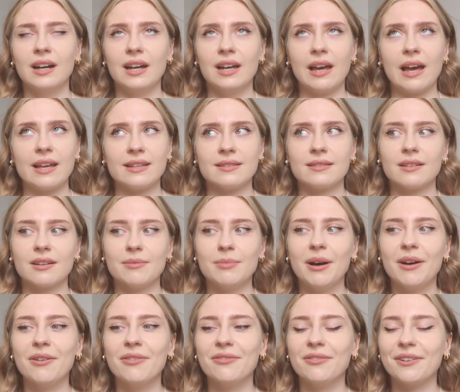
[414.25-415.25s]
it hasn't come
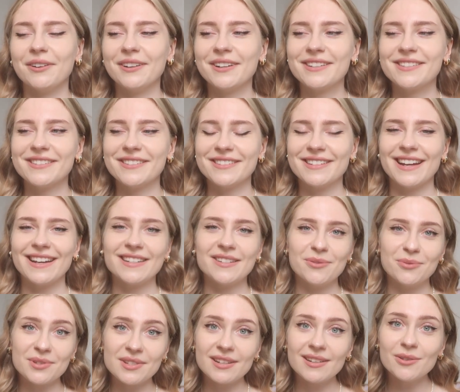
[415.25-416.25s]
out very good, and
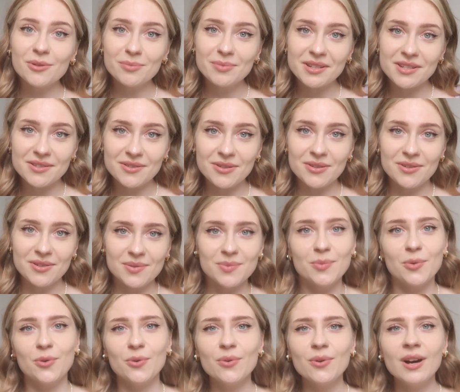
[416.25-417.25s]
it was a little bit too
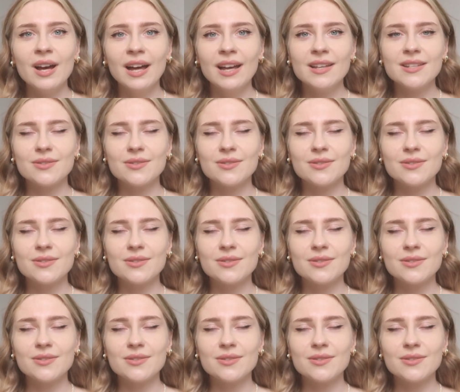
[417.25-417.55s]
small,